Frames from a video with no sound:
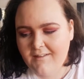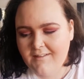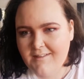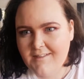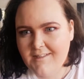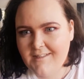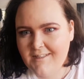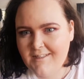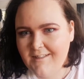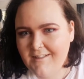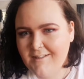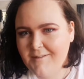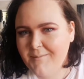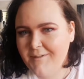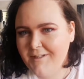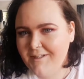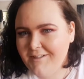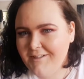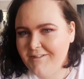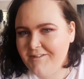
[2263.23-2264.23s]
tend to be
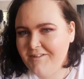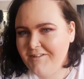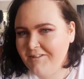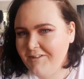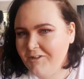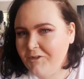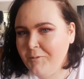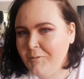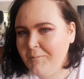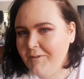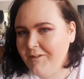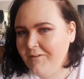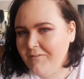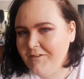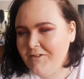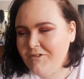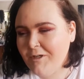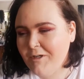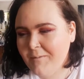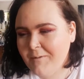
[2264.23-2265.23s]
a little bit of a
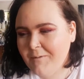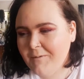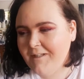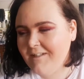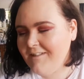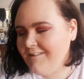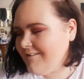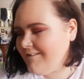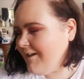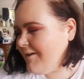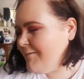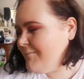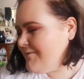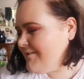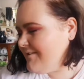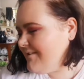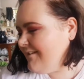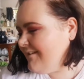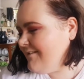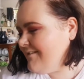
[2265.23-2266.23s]
drama queen at times.
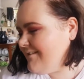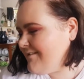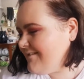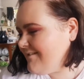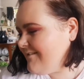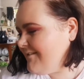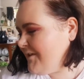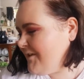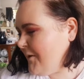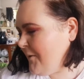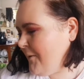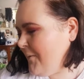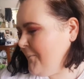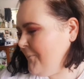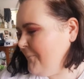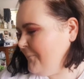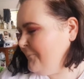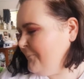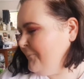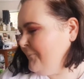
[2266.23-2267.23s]
Yes. Yeah.
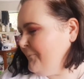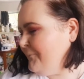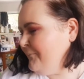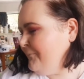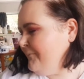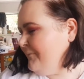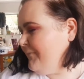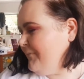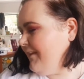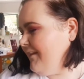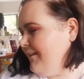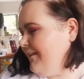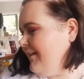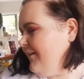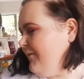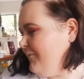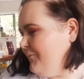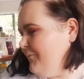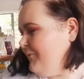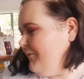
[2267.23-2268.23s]
Mm-hmm. Yeah,
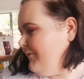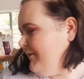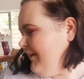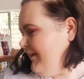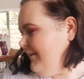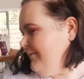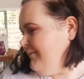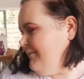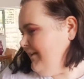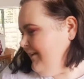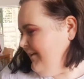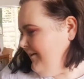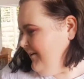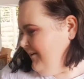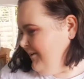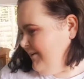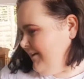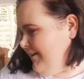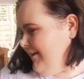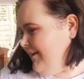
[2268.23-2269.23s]
we'll keep. Yeah,
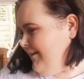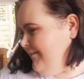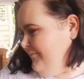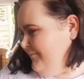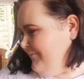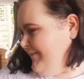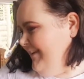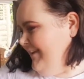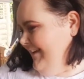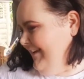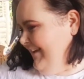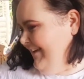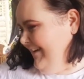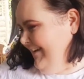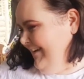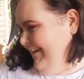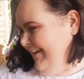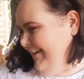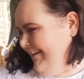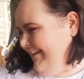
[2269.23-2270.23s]
okay.
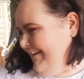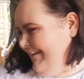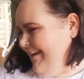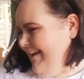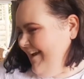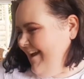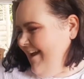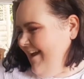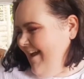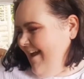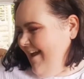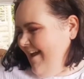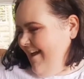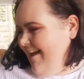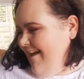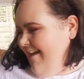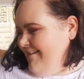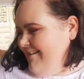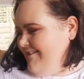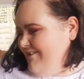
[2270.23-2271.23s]

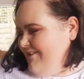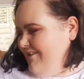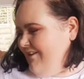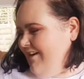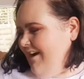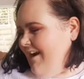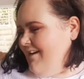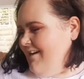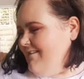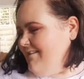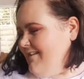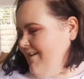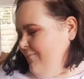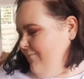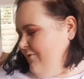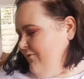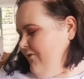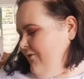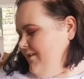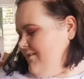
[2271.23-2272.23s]
do you cry in sad
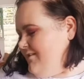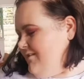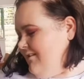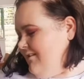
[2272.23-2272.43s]
movies?